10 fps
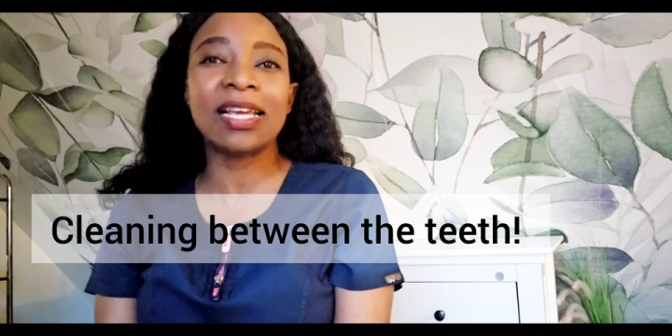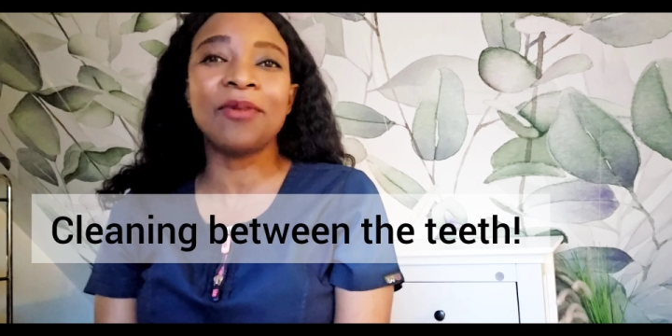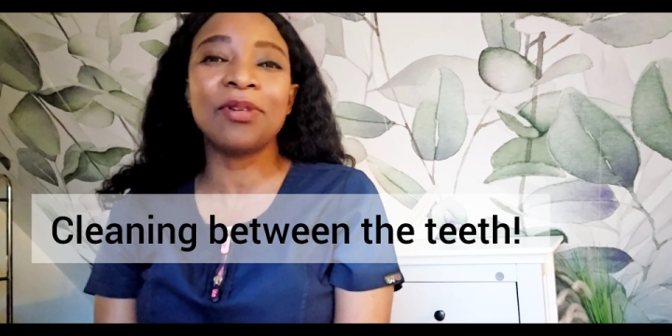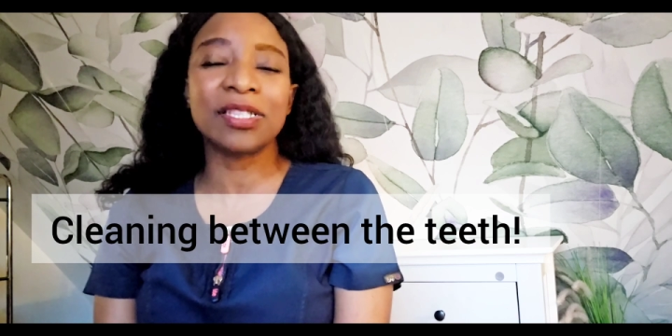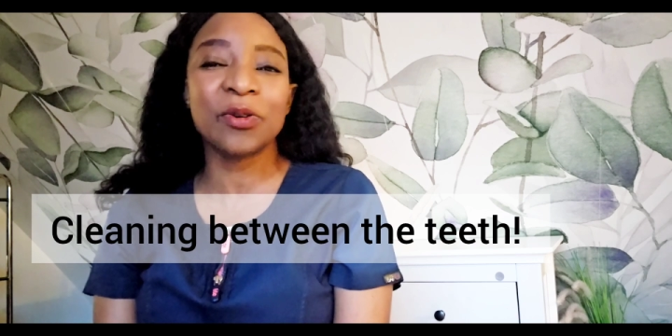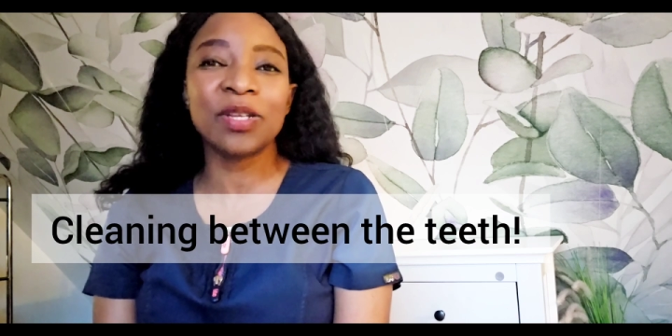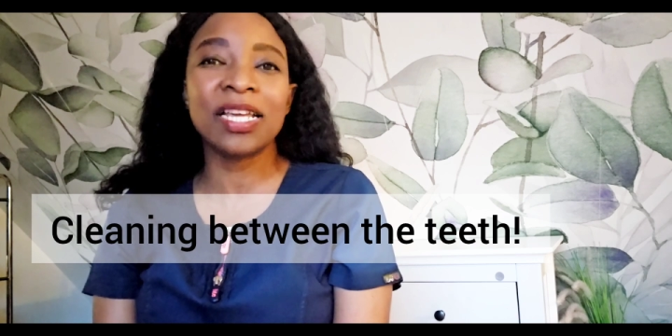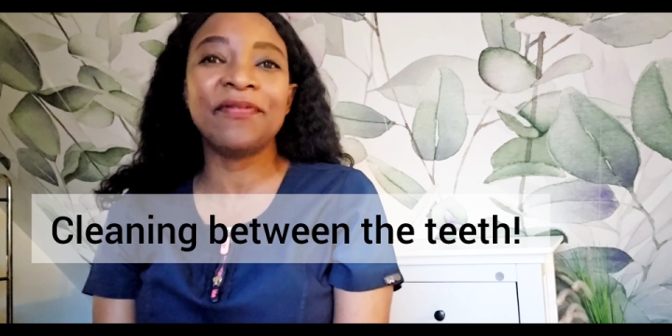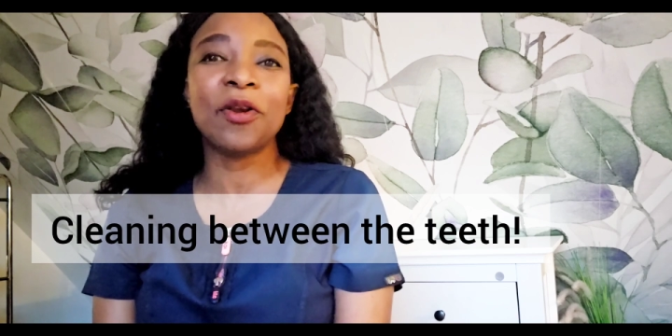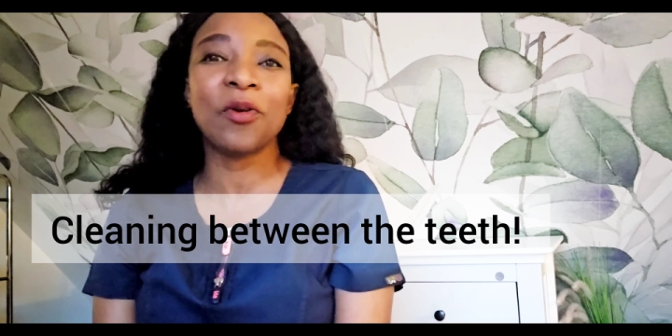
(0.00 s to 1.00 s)
it will still
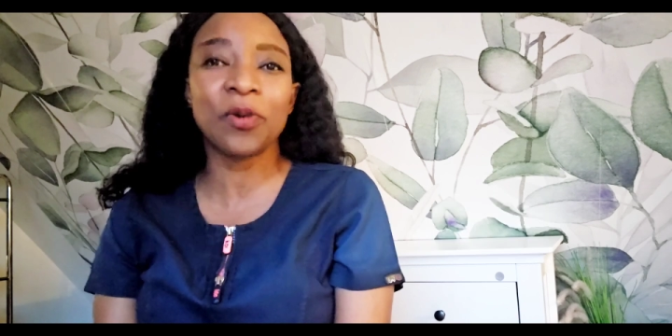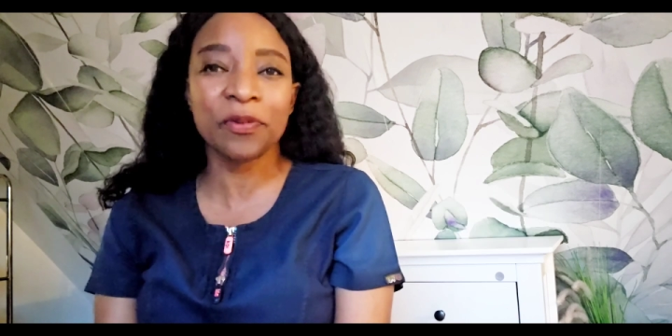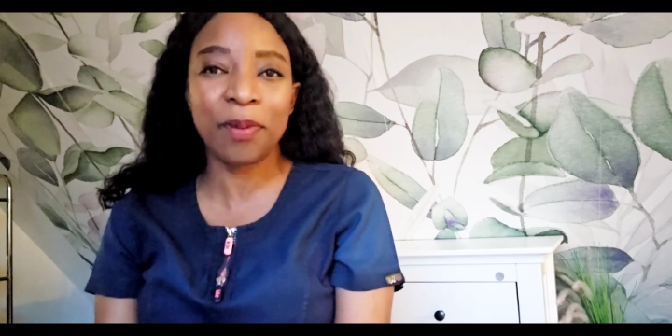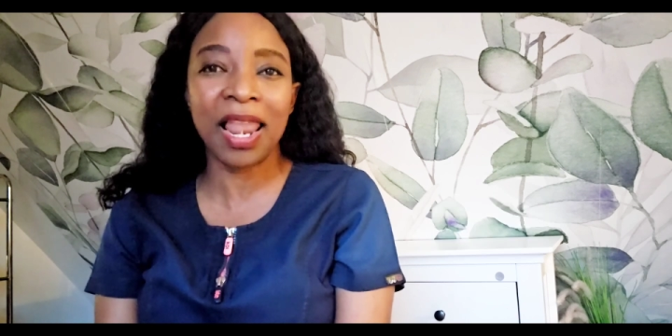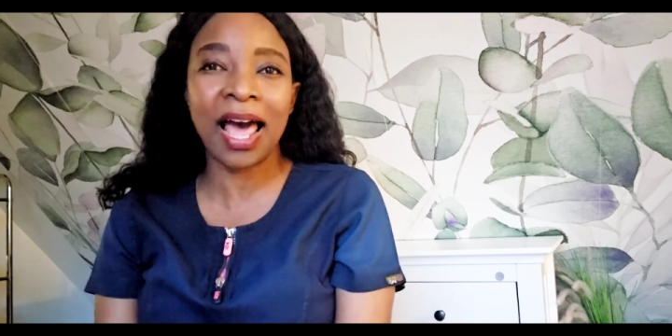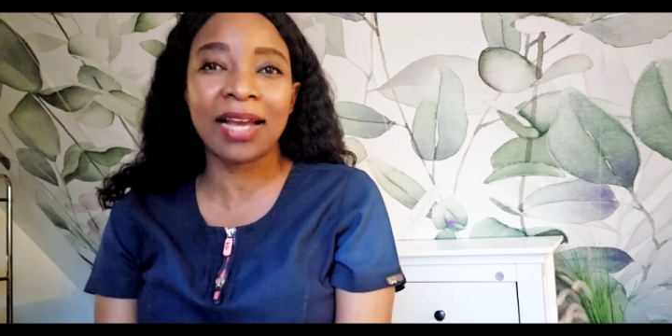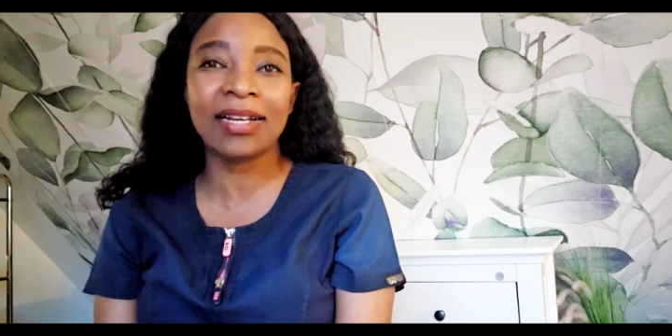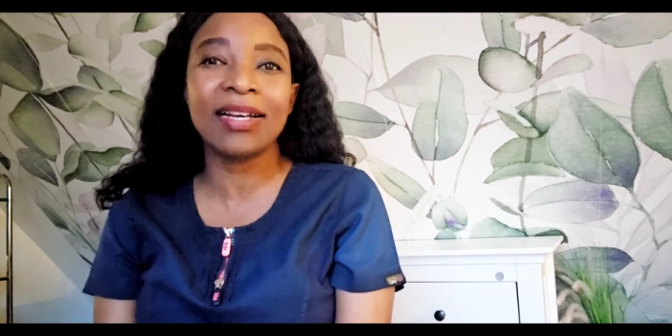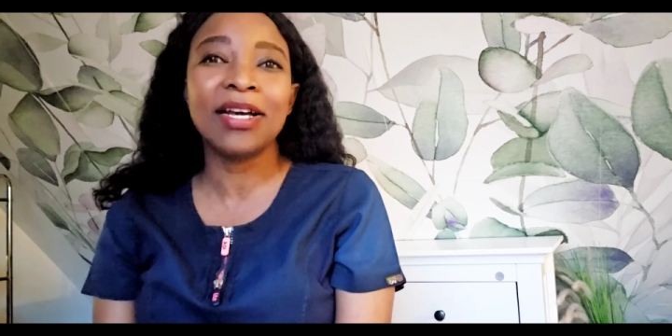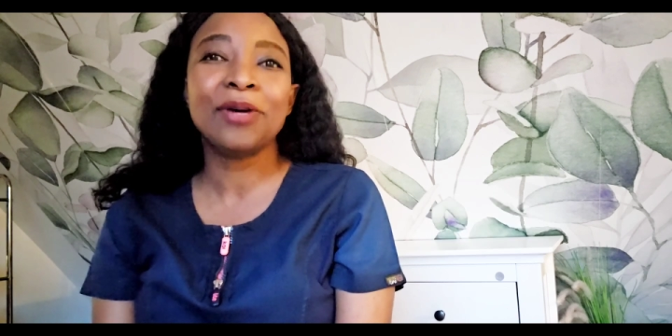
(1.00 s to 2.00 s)
leave a lot of
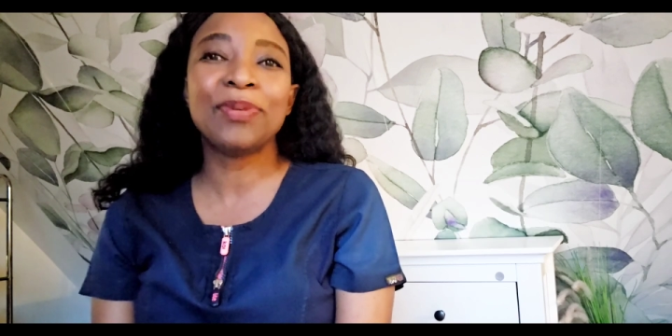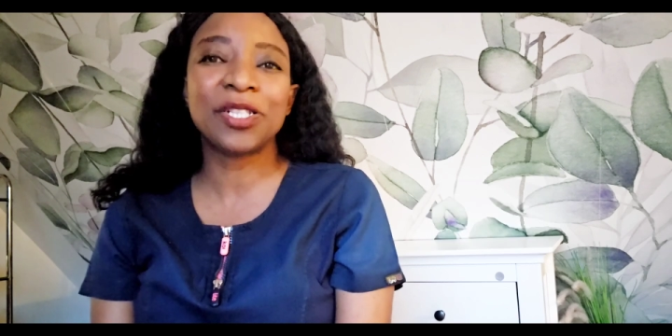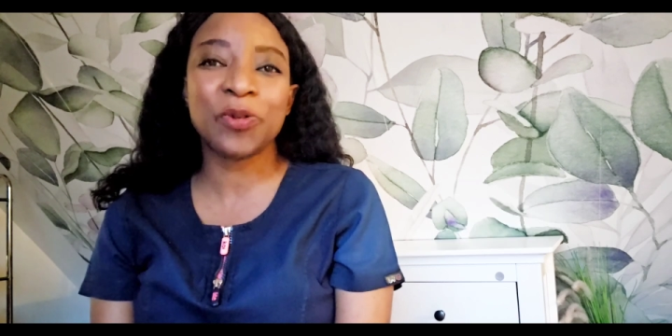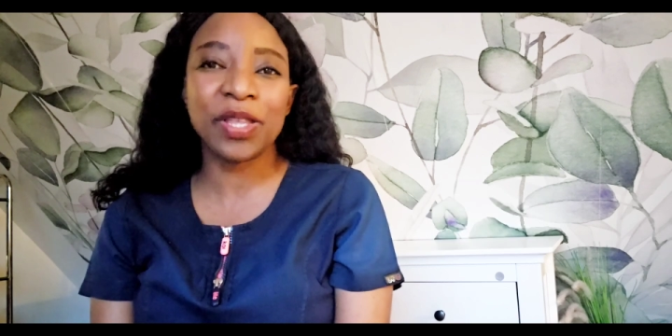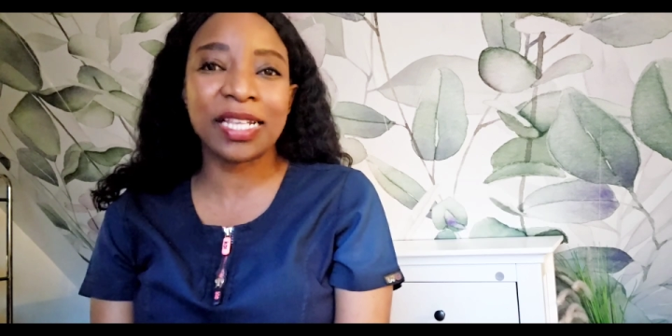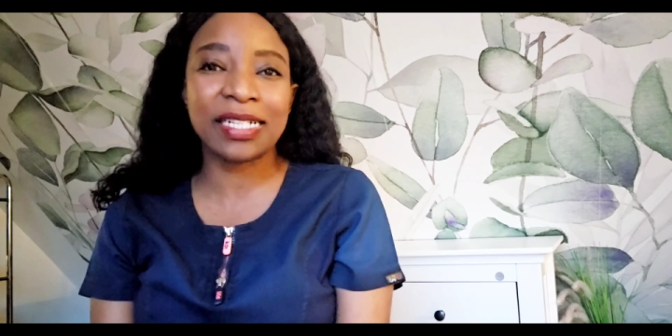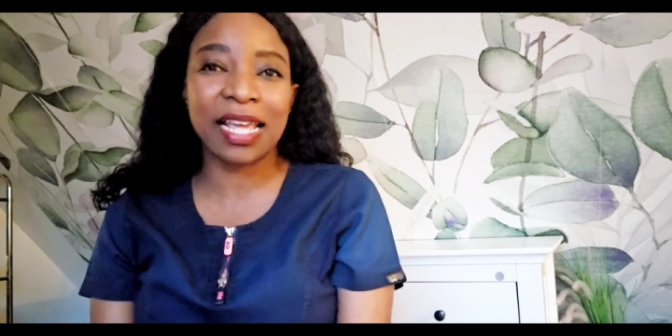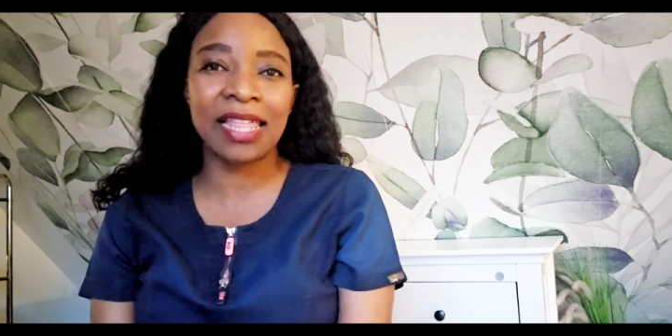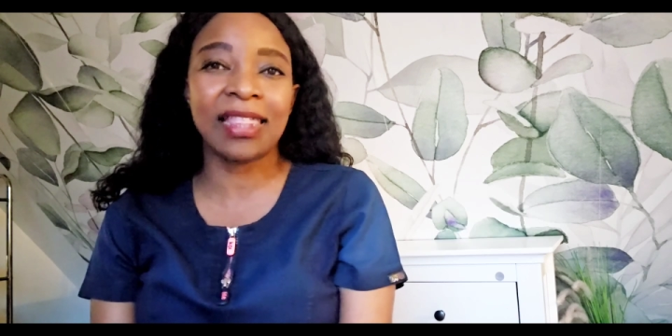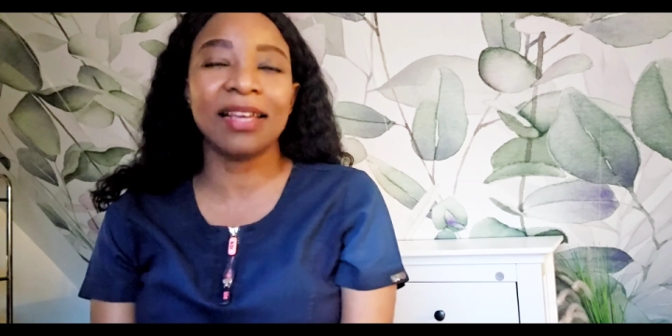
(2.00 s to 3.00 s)
plaque between the
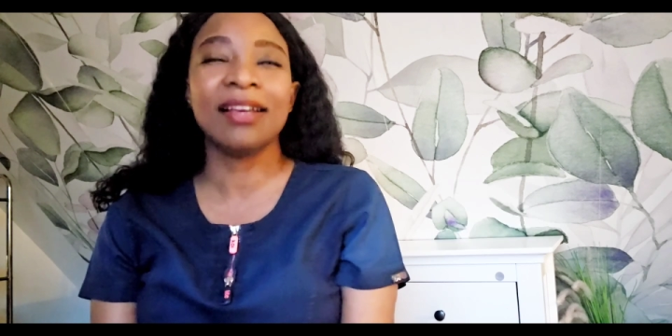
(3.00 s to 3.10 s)
teeth.